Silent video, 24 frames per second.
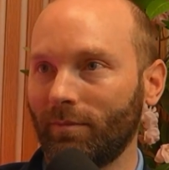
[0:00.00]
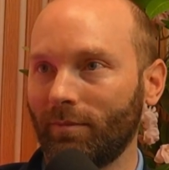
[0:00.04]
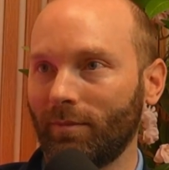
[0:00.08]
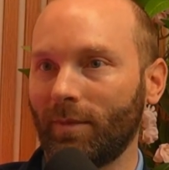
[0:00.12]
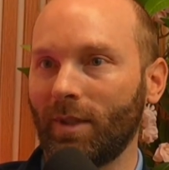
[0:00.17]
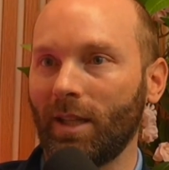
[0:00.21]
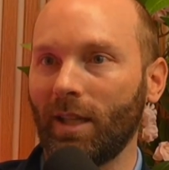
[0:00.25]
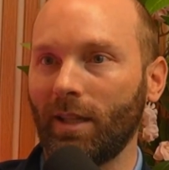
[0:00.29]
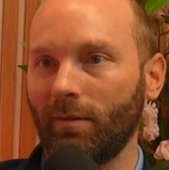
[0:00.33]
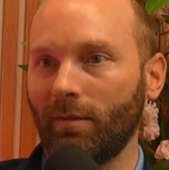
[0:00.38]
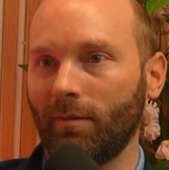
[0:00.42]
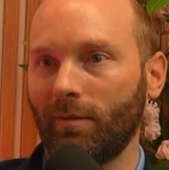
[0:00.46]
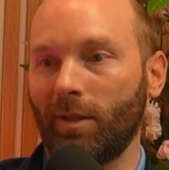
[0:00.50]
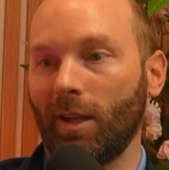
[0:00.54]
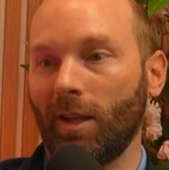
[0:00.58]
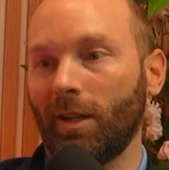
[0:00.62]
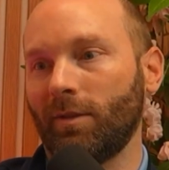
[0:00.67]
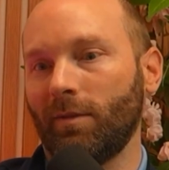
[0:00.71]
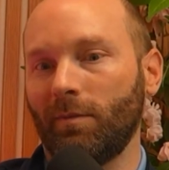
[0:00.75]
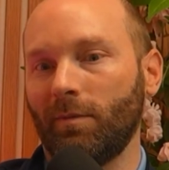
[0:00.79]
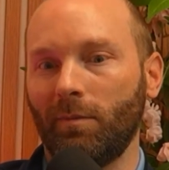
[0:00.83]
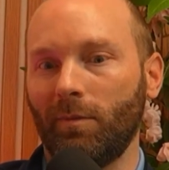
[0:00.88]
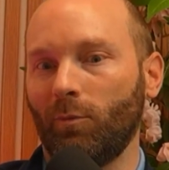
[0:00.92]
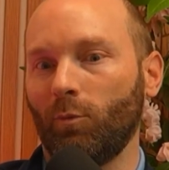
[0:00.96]
that
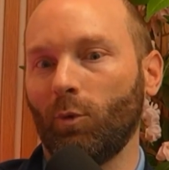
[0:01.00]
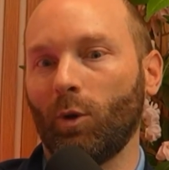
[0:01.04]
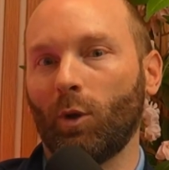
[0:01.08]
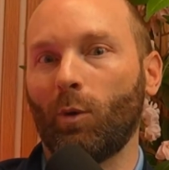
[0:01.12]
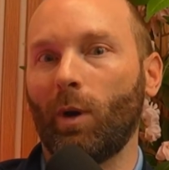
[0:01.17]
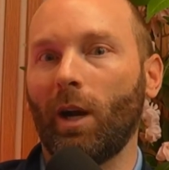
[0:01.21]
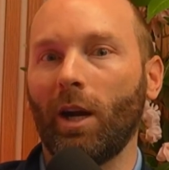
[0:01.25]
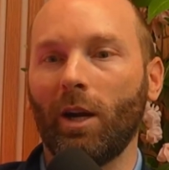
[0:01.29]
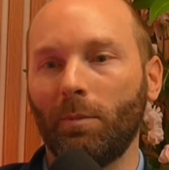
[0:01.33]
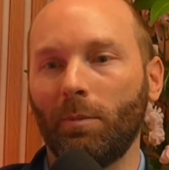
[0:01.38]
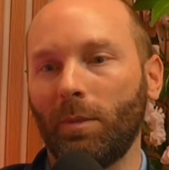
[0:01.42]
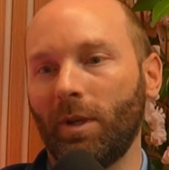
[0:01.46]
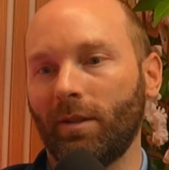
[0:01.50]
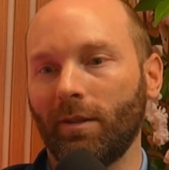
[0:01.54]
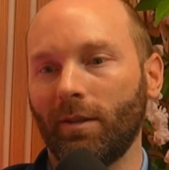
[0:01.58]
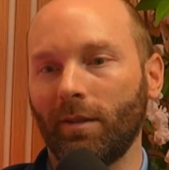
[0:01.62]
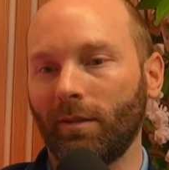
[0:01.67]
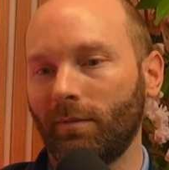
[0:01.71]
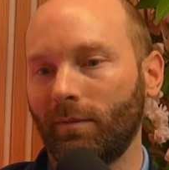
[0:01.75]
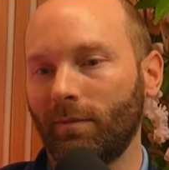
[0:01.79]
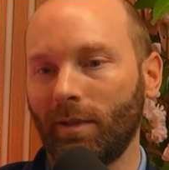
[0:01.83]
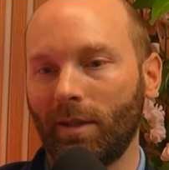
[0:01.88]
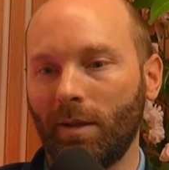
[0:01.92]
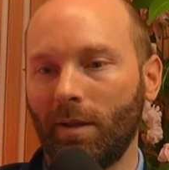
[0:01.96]
doesn't require me to
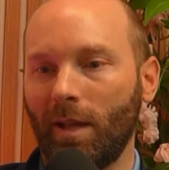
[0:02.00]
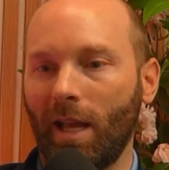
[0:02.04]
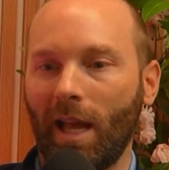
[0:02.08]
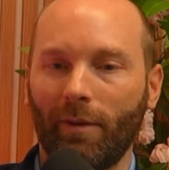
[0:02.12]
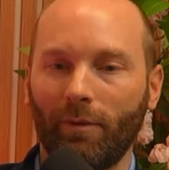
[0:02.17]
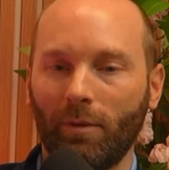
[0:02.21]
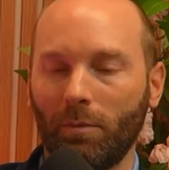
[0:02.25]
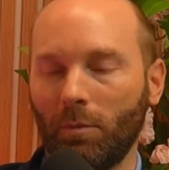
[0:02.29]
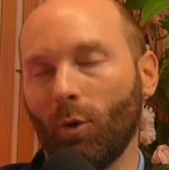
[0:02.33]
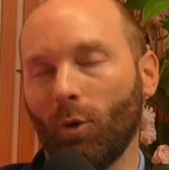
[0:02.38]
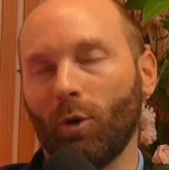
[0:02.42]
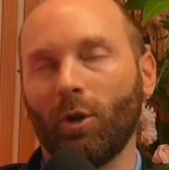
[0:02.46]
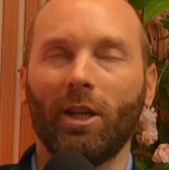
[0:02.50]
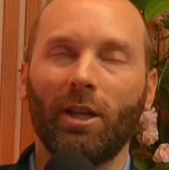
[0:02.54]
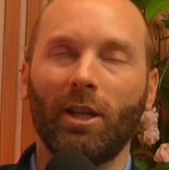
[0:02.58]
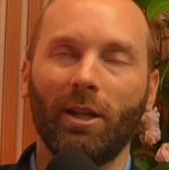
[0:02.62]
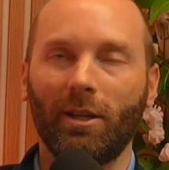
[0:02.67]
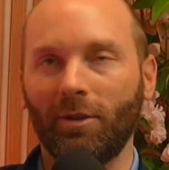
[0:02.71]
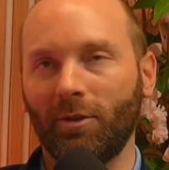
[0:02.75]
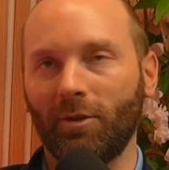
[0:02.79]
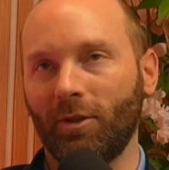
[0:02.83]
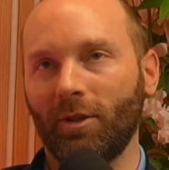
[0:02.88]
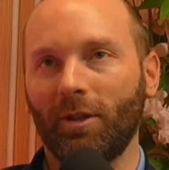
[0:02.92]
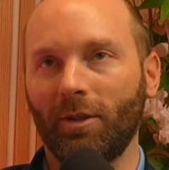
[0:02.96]
have a
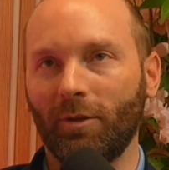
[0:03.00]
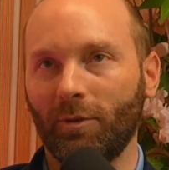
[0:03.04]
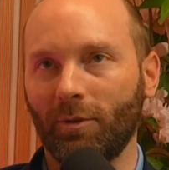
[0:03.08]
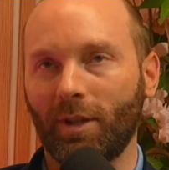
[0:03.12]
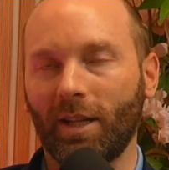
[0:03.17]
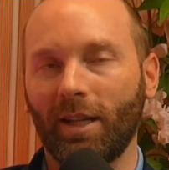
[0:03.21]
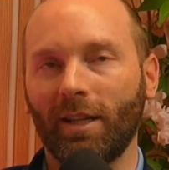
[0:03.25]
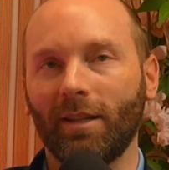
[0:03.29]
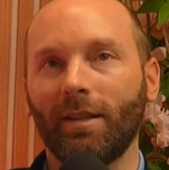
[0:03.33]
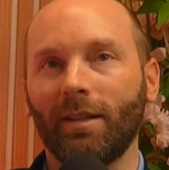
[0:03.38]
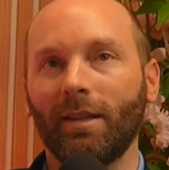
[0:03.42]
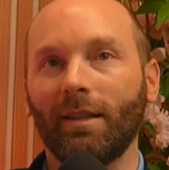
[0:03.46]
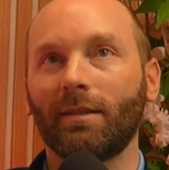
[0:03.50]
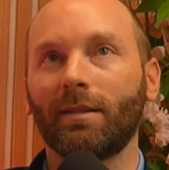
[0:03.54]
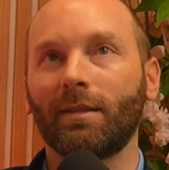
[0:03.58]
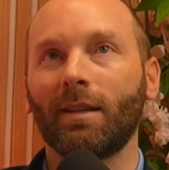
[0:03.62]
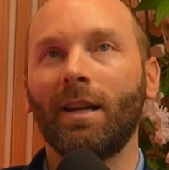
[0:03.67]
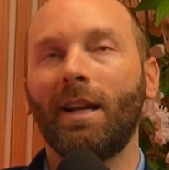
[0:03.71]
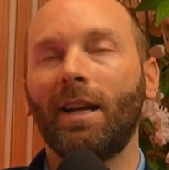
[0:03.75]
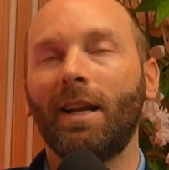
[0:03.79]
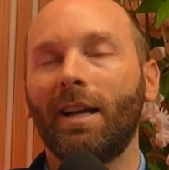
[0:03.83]
mortgage and all those kind of things,